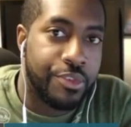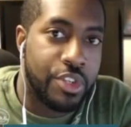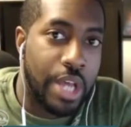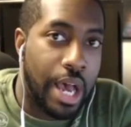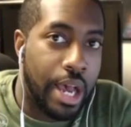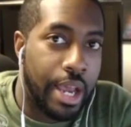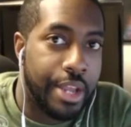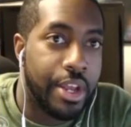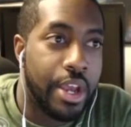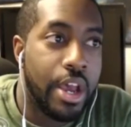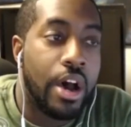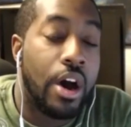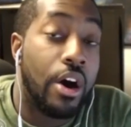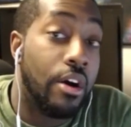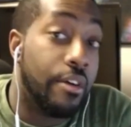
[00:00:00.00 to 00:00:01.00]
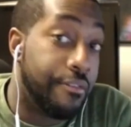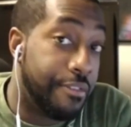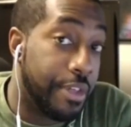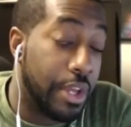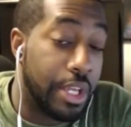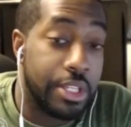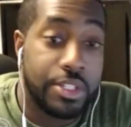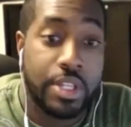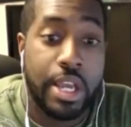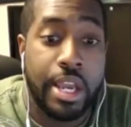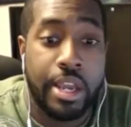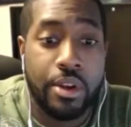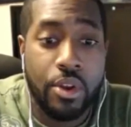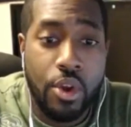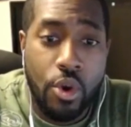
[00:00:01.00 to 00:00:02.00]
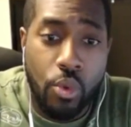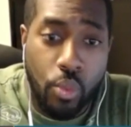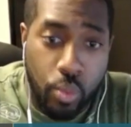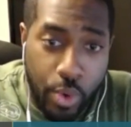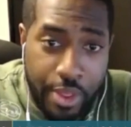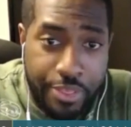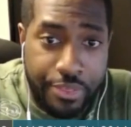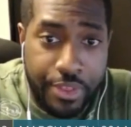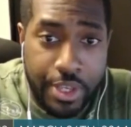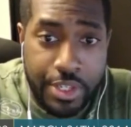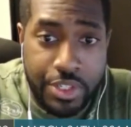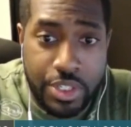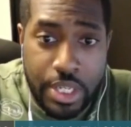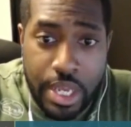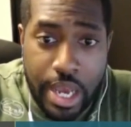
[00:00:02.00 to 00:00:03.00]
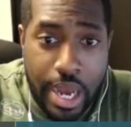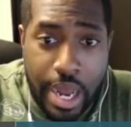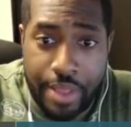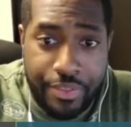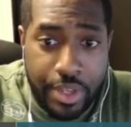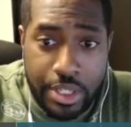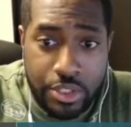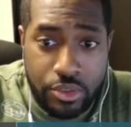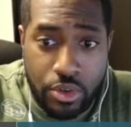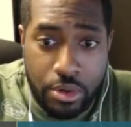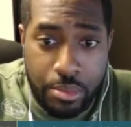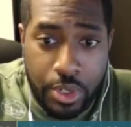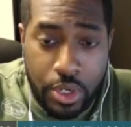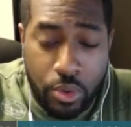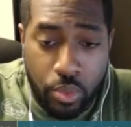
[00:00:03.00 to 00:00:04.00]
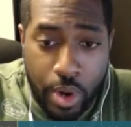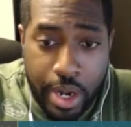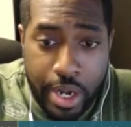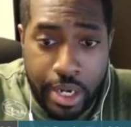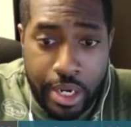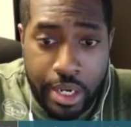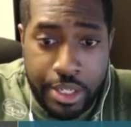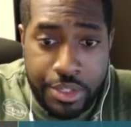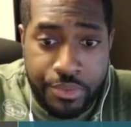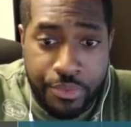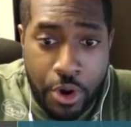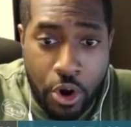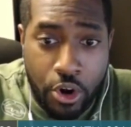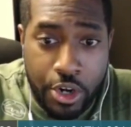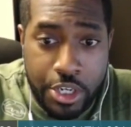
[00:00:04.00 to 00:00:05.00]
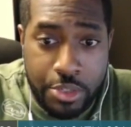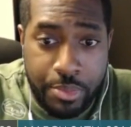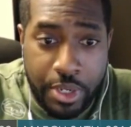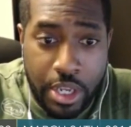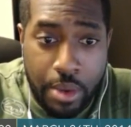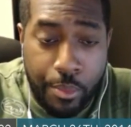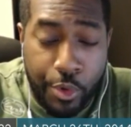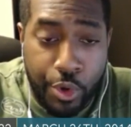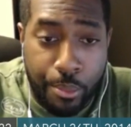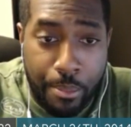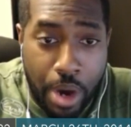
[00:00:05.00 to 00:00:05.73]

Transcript: side of things. And with this, I think it's going to be great as far as being able to